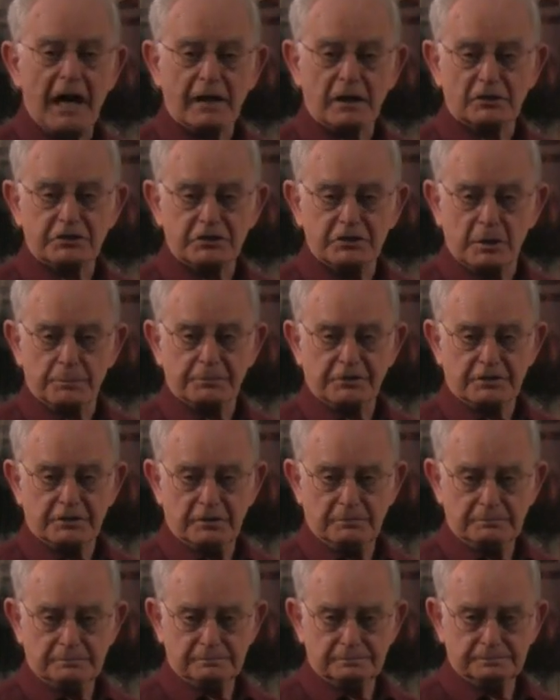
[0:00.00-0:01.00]
battleships,
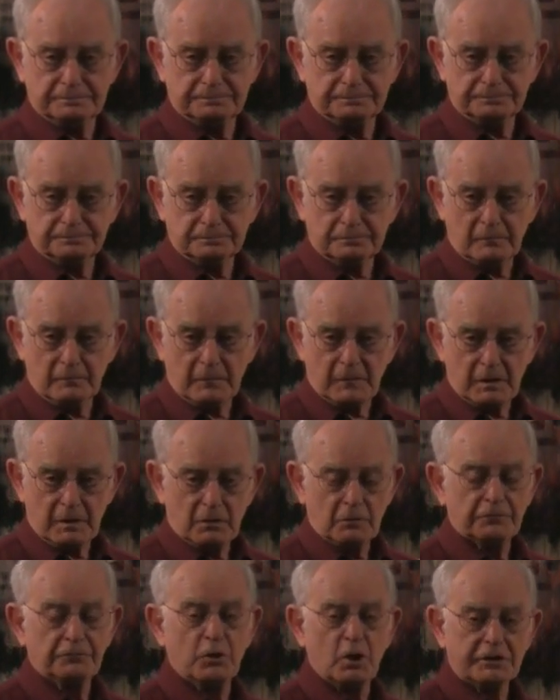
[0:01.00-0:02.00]

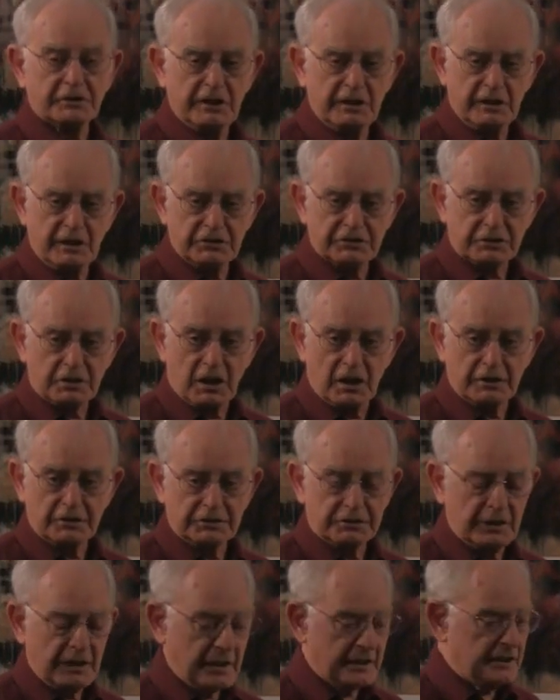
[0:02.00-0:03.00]
14-inch
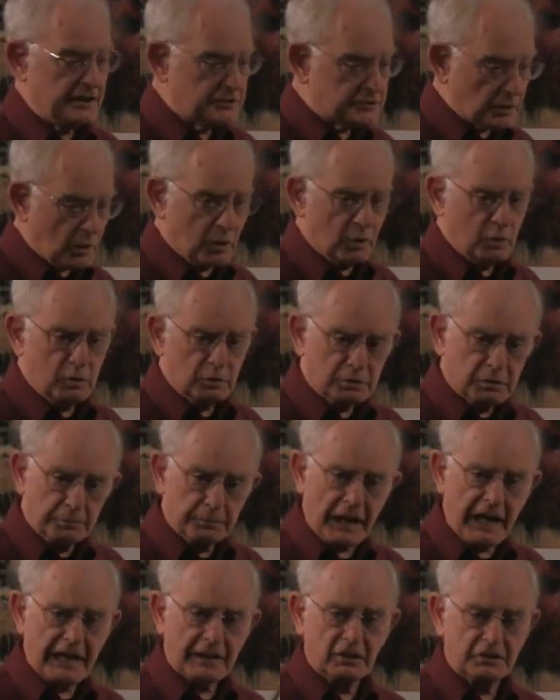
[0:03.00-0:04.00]
guns. Now these older
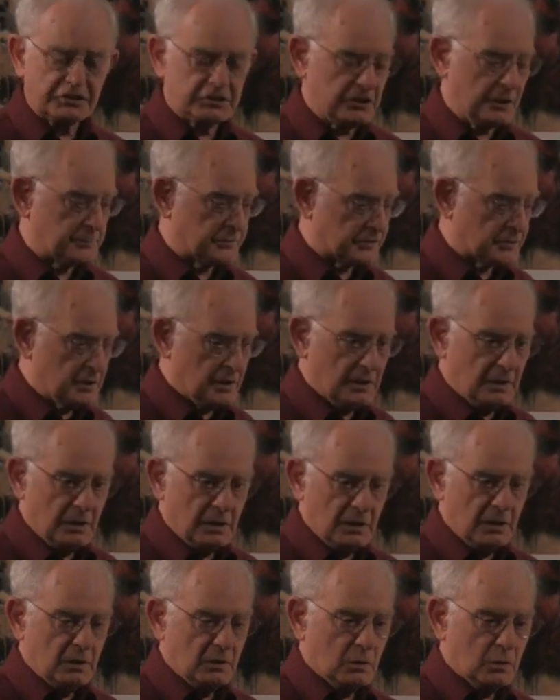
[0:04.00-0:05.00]
battleships
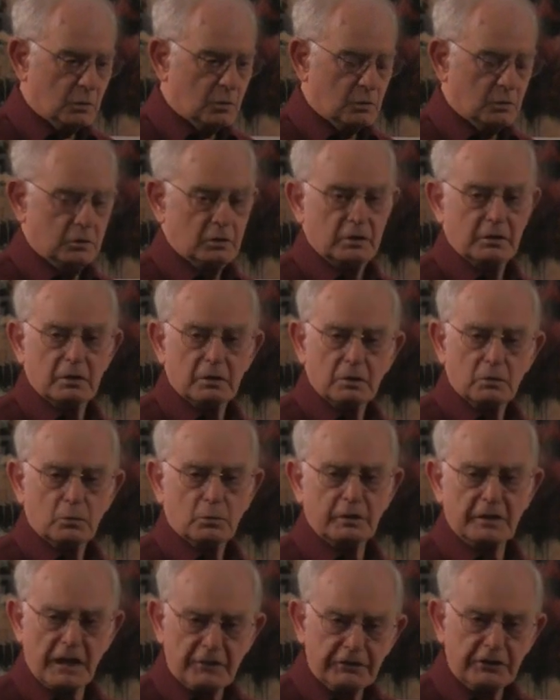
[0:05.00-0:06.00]

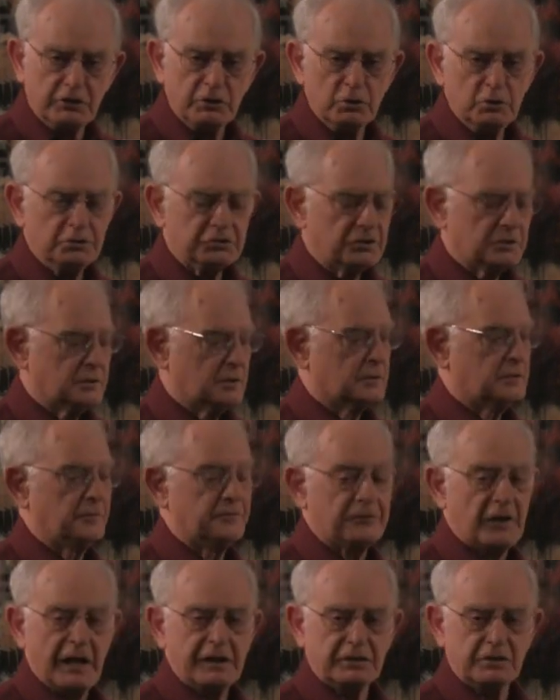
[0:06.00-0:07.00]
were never used to
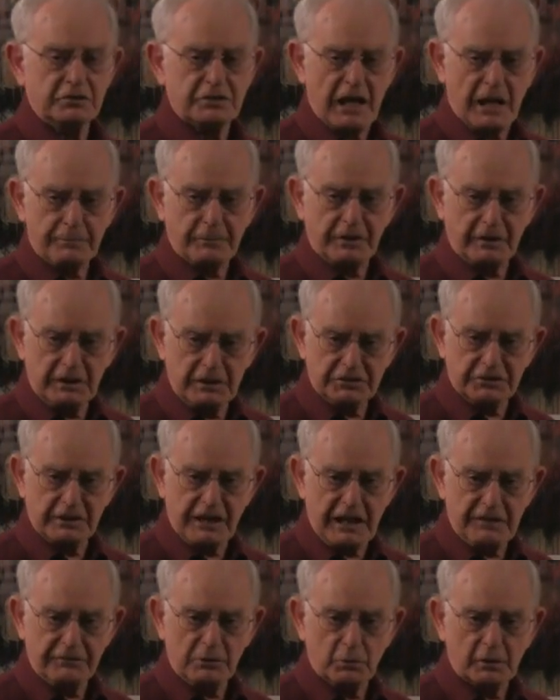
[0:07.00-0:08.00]
fight the Japanese
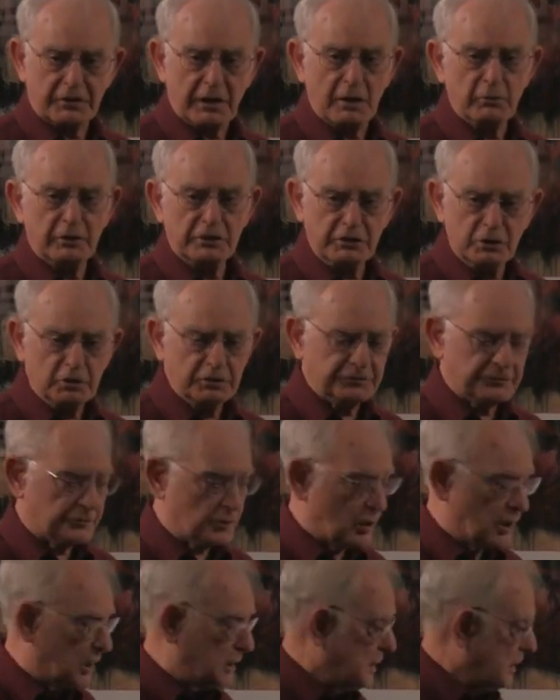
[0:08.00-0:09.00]
Navy. What they were used
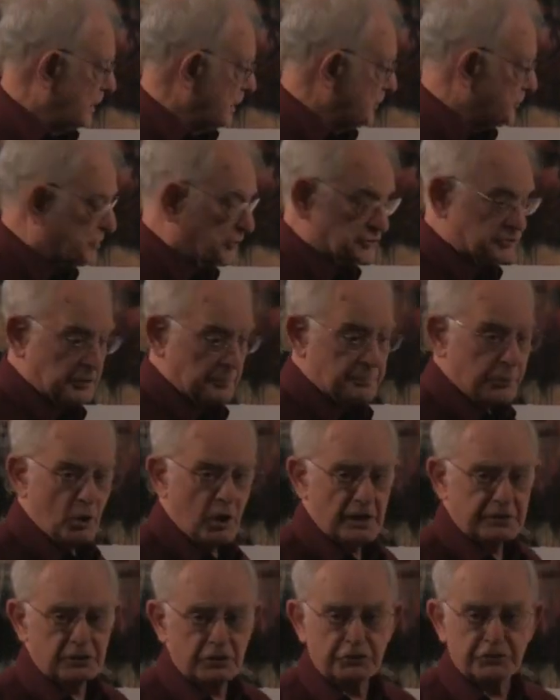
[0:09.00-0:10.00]
for is to
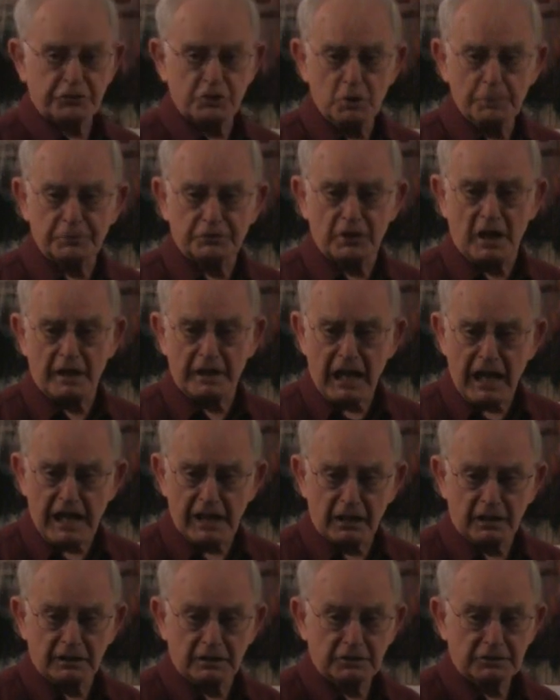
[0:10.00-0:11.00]
support the troops on
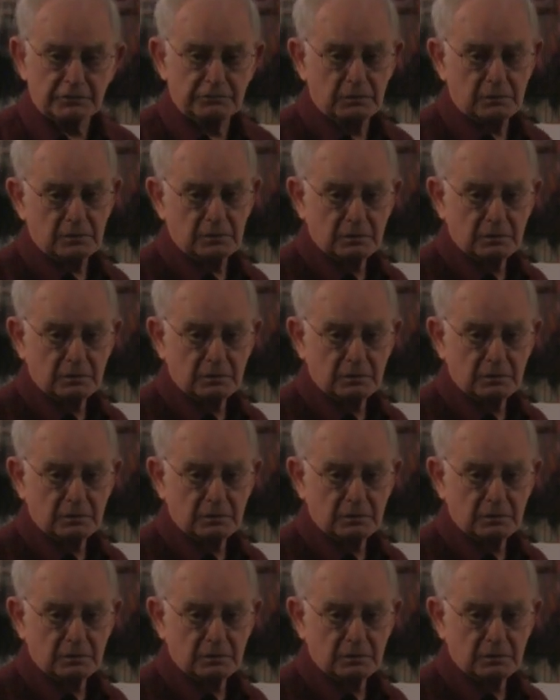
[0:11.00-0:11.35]
islands,